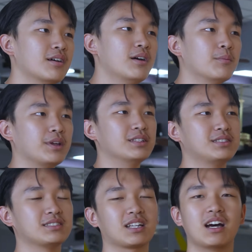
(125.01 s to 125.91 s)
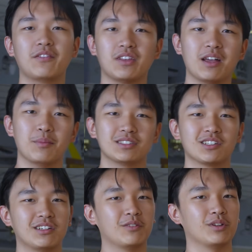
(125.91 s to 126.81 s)
but you can see it's kind of light
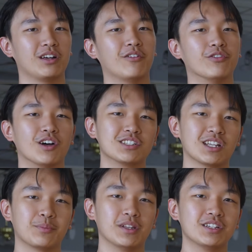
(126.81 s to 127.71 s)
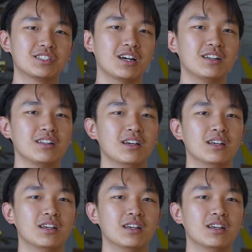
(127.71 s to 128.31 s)
mixture. It didn't really go flush like Billy's shot.